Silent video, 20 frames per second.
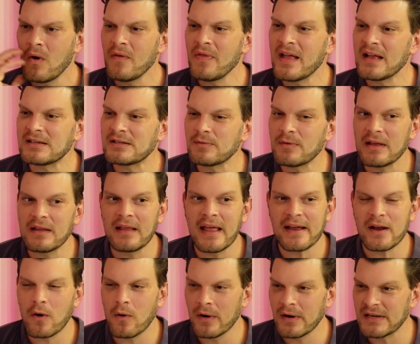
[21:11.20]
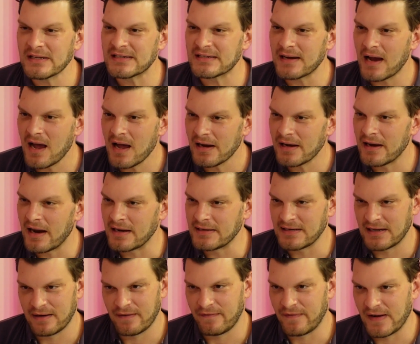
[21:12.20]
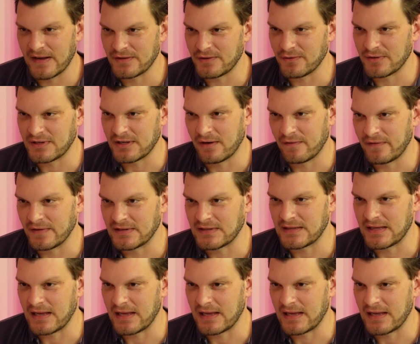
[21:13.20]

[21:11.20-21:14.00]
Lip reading: Well, and that's what, like, Courtney Stodden identifies herself as